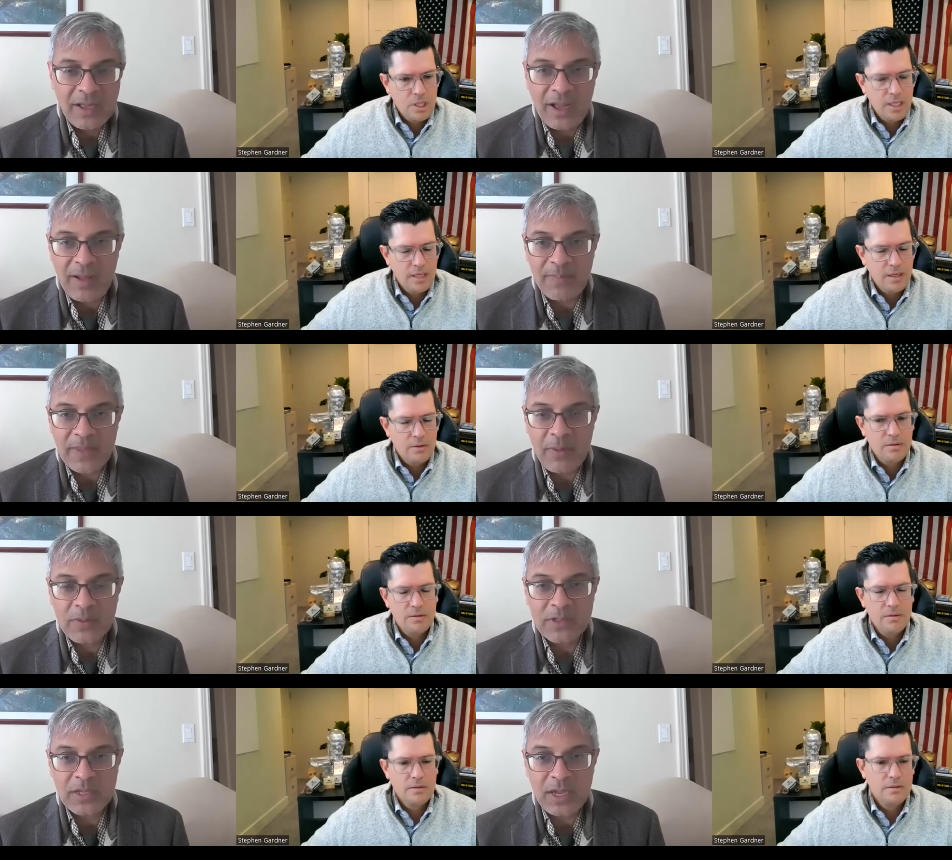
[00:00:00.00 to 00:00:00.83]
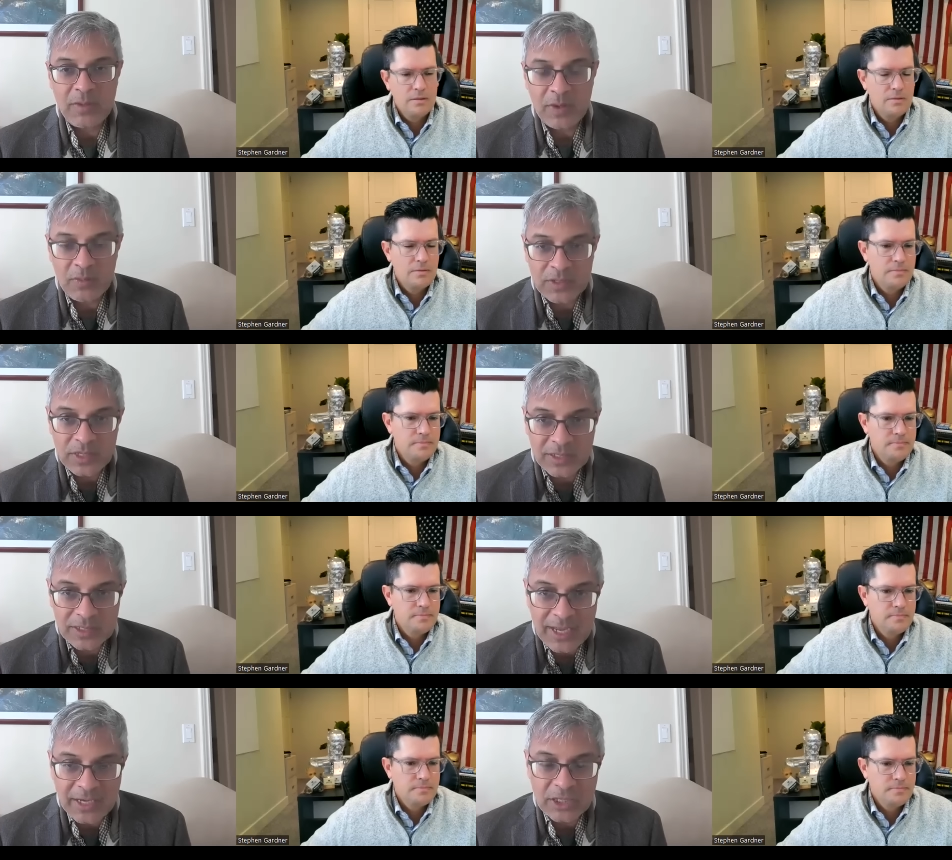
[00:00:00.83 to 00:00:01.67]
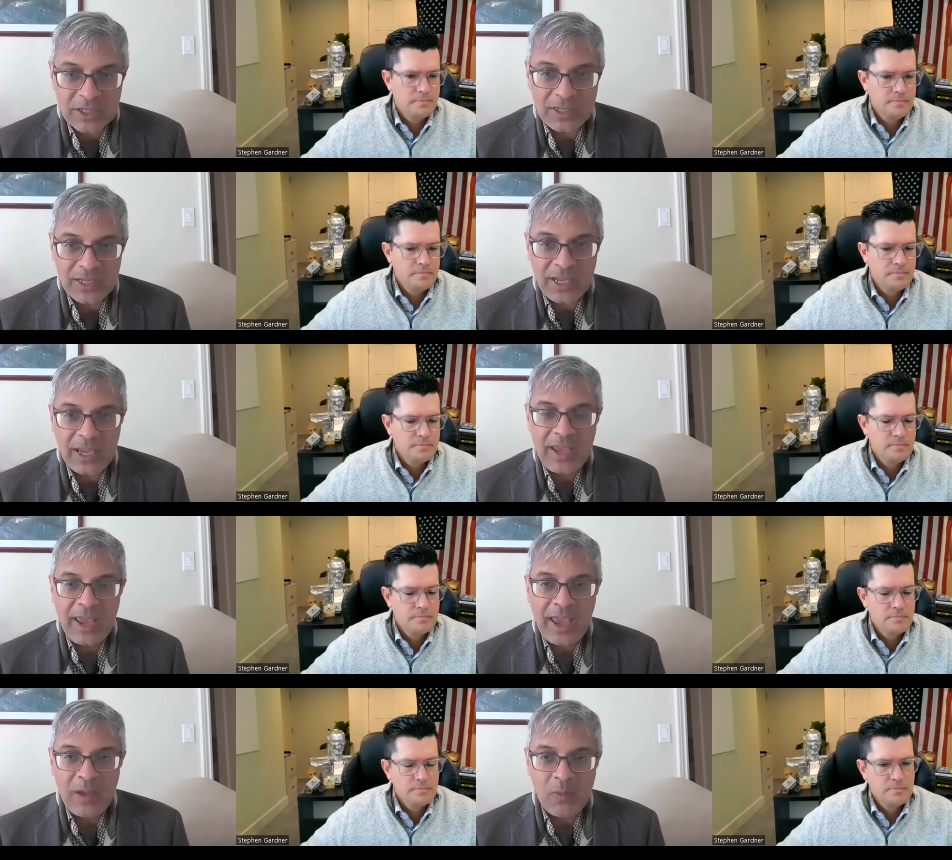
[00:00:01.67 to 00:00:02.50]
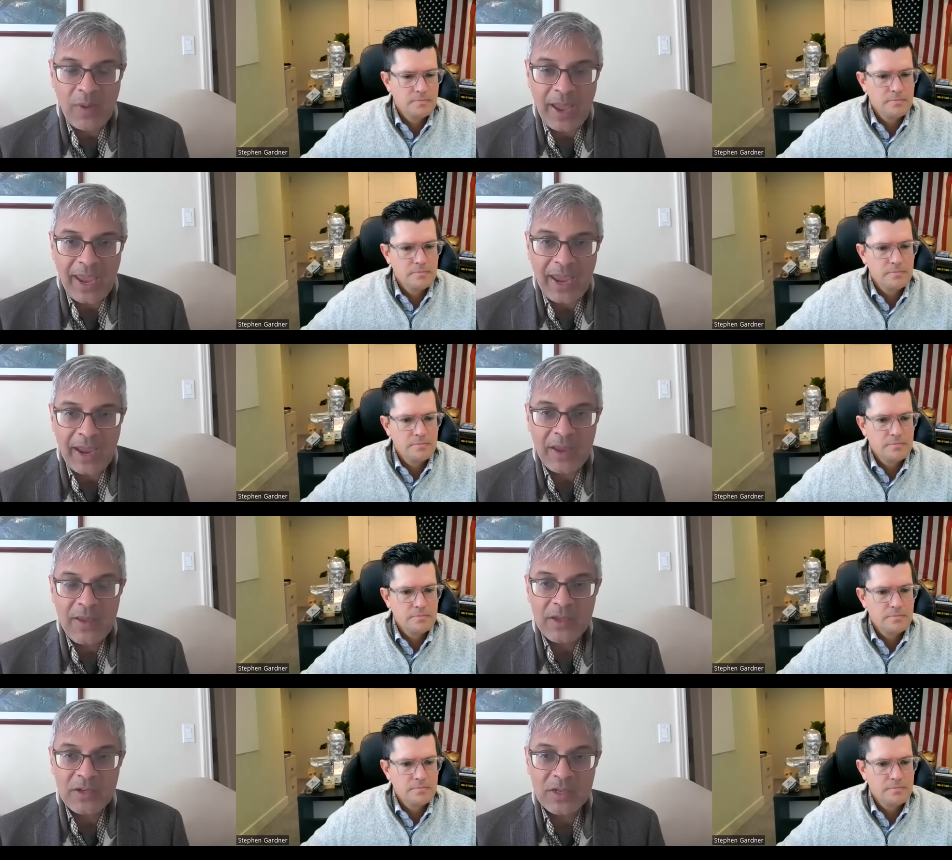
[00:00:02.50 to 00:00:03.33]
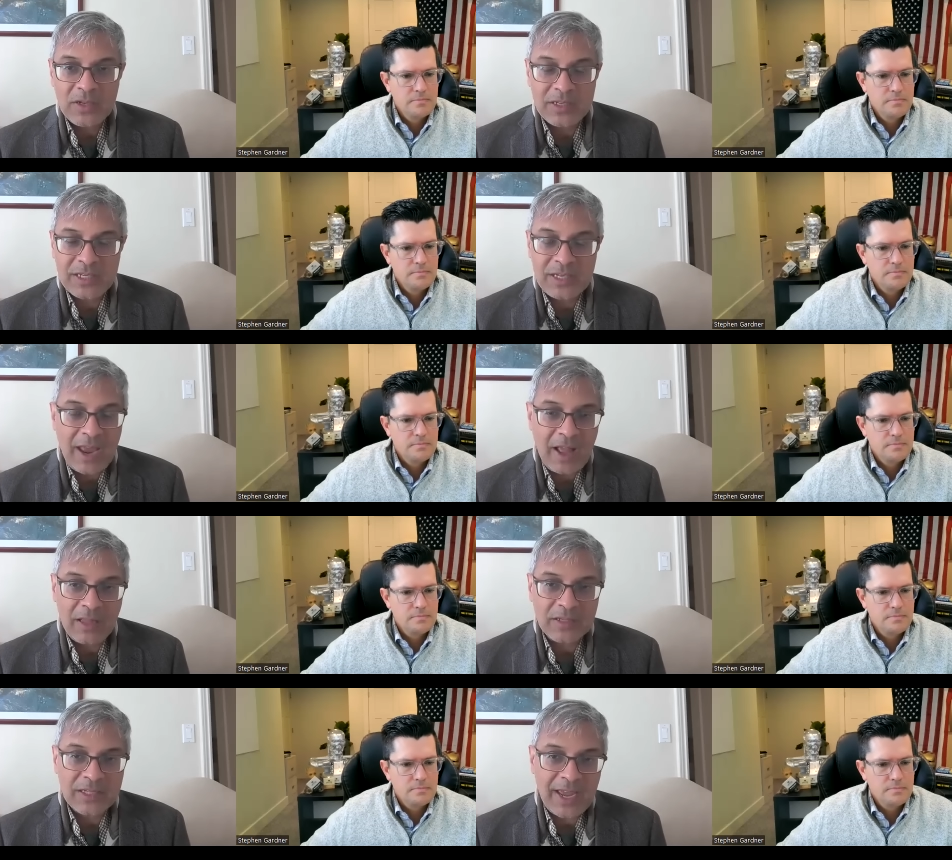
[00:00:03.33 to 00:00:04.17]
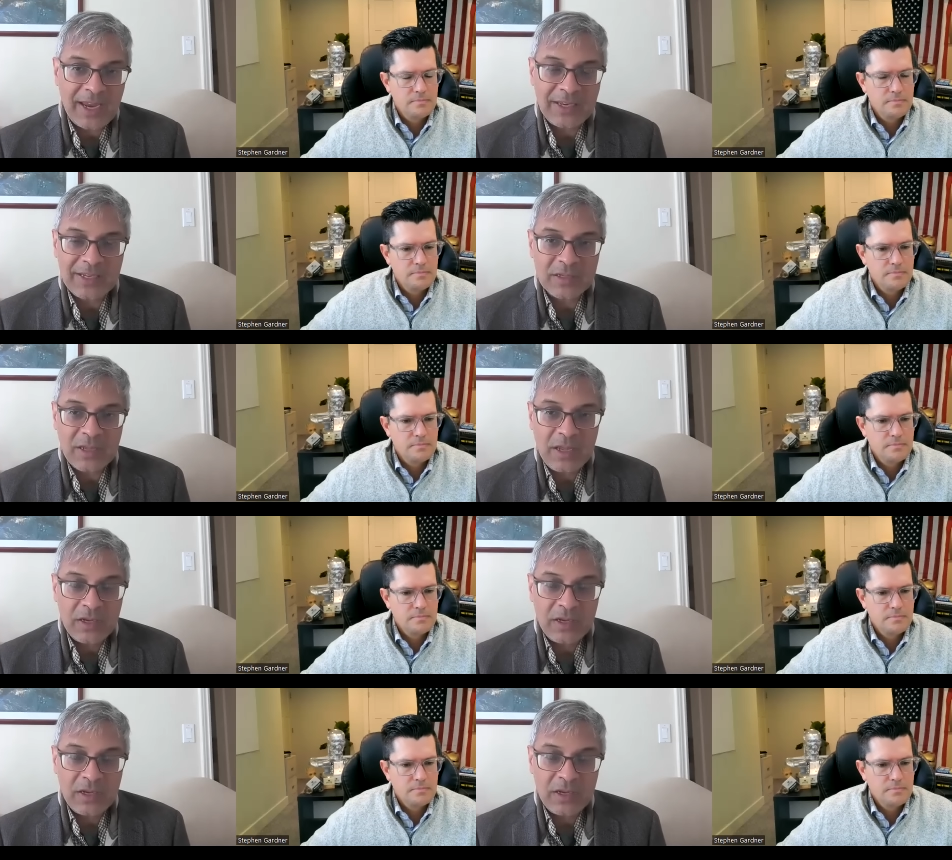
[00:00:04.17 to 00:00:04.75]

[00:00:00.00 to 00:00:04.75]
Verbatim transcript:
Speaker 1: Um, it was it, it was essentially a way to tell scientists,